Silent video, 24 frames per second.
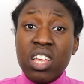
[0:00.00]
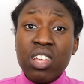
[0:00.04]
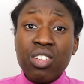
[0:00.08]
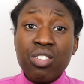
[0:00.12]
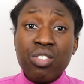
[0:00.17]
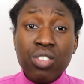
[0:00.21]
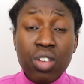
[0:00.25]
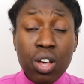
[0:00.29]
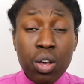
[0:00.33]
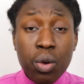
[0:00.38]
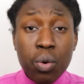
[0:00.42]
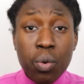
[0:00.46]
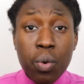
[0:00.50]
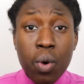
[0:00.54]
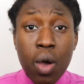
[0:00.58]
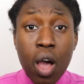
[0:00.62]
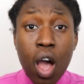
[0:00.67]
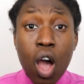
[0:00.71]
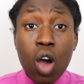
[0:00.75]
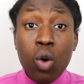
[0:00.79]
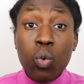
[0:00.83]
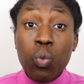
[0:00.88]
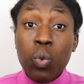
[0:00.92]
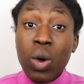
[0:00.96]
So
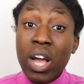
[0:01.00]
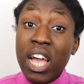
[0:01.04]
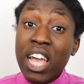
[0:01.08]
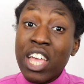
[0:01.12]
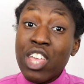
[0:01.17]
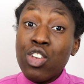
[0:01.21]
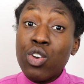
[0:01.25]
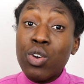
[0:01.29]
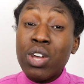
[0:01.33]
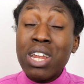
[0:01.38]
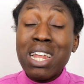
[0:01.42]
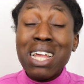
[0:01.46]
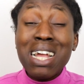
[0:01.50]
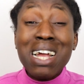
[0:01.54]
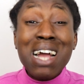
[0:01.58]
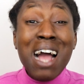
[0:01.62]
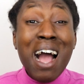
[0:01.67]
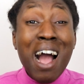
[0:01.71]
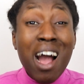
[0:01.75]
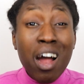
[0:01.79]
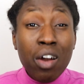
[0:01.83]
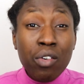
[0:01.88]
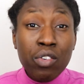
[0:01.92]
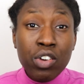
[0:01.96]
a way you can
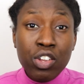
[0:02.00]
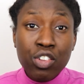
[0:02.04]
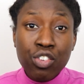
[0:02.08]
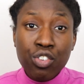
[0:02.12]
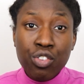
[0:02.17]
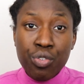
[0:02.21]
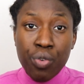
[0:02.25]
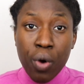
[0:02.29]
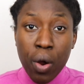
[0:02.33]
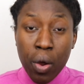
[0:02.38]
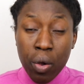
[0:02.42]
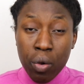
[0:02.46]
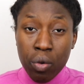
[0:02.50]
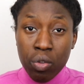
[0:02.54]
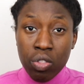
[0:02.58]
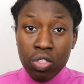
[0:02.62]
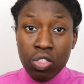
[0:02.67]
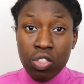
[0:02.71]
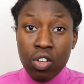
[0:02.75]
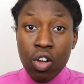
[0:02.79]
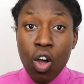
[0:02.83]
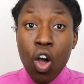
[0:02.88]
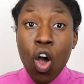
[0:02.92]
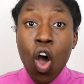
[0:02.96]
encourage
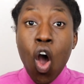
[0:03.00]
growth